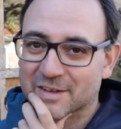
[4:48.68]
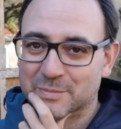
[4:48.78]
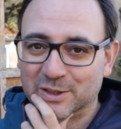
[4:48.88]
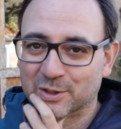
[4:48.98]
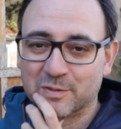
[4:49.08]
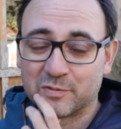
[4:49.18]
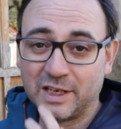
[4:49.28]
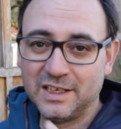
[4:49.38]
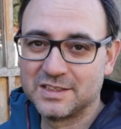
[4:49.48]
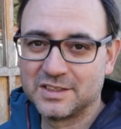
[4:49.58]
I've been looking for
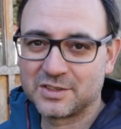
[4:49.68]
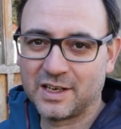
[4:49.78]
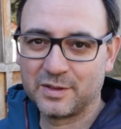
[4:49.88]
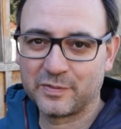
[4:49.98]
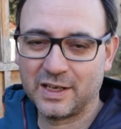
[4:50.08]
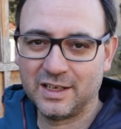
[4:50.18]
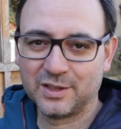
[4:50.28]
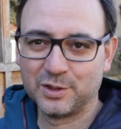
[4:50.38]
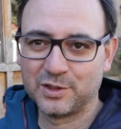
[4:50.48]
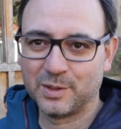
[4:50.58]
ages trying to find
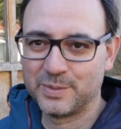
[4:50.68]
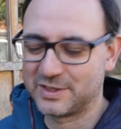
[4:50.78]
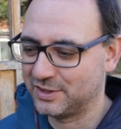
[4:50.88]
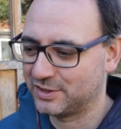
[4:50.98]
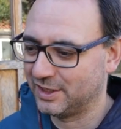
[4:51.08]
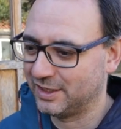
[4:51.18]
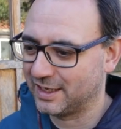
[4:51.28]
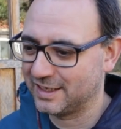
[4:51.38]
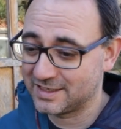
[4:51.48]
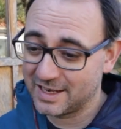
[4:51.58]
a good composition
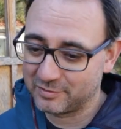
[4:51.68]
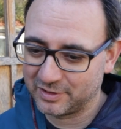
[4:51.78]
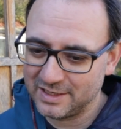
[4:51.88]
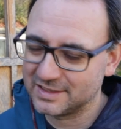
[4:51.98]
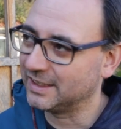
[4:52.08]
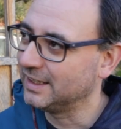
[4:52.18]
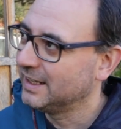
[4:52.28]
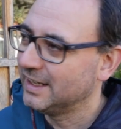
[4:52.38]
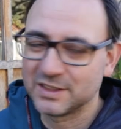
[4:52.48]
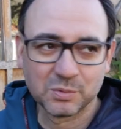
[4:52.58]
and it's never easy.
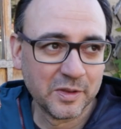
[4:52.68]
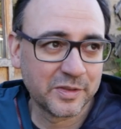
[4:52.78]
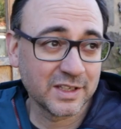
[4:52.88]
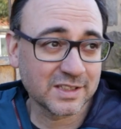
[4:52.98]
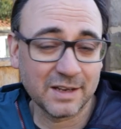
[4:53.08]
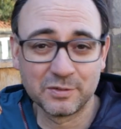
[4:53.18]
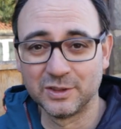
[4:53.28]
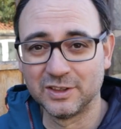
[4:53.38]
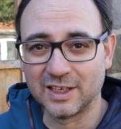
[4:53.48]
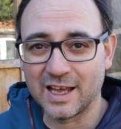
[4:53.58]
It's one thing to have
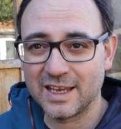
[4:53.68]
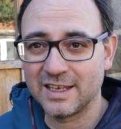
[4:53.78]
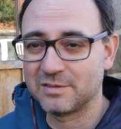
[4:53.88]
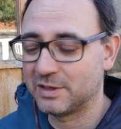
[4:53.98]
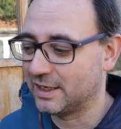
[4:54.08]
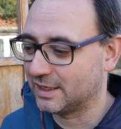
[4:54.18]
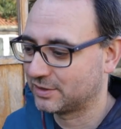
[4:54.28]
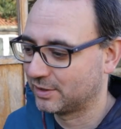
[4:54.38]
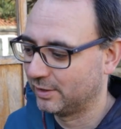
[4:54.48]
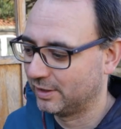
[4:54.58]
good light and really
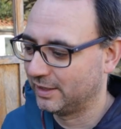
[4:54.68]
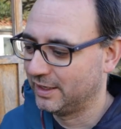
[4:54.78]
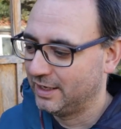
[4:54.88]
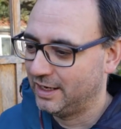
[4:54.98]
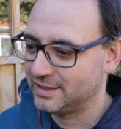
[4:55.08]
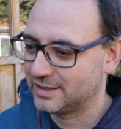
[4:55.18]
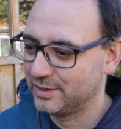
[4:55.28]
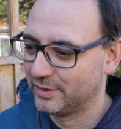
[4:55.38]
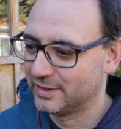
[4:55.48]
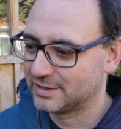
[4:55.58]
nice colour, it's
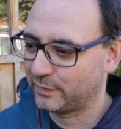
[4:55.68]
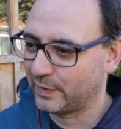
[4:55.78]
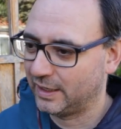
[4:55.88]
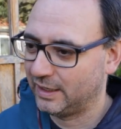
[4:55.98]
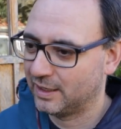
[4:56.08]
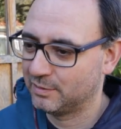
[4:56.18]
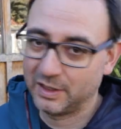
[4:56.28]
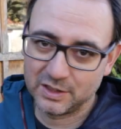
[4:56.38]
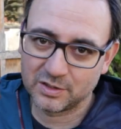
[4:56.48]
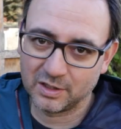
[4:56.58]
another to find a
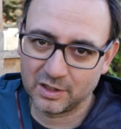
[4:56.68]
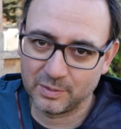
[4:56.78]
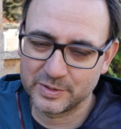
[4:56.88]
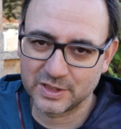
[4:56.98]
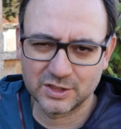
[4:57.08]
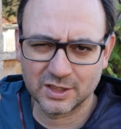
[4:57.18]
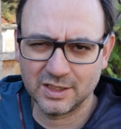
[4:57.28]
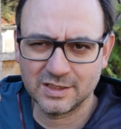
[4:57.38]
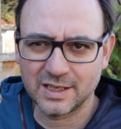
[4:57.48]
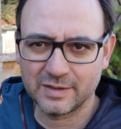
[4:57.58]
really strong composition.
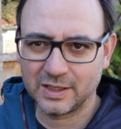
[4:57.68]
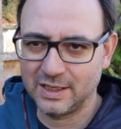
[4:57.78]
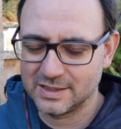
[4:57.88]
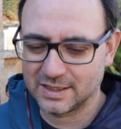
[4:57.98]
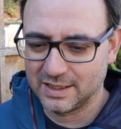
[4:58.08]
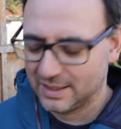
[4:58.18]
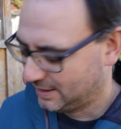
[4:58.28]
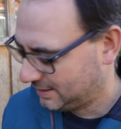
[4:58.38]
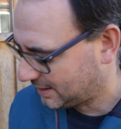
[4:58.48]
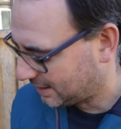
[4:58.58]
It's never easy, it